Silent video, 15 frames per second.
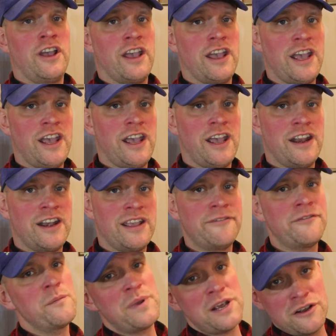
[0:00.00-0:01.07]
And
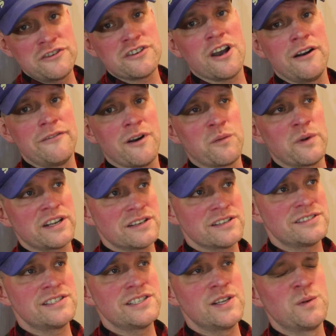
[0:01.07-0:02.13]
if you've been a Jehovah
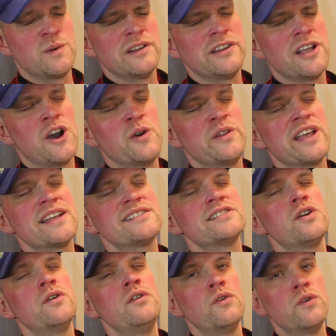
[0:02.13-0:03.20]
Witness, you will know that's
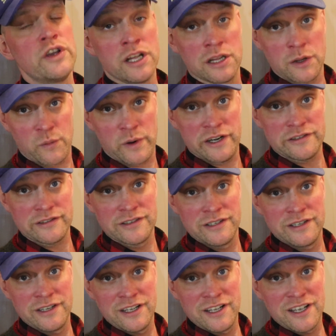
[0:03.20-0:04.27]
really weird.
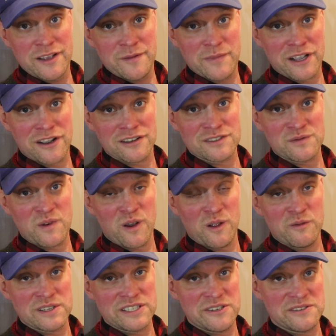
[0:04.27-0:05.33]
Because we
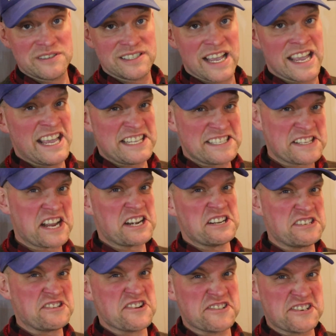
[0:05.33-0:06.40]
always used to say, it's not a
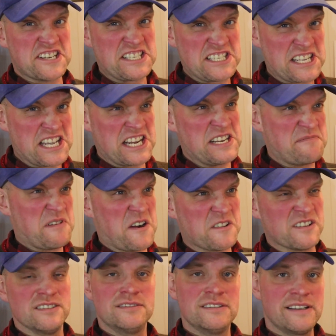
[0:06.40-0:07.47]
church, it's a kingdom
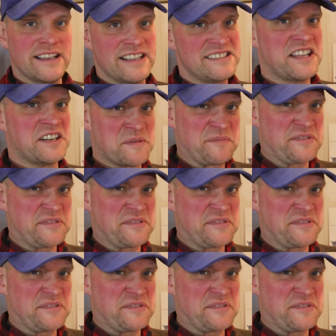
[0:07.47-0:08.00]
hall. It's not a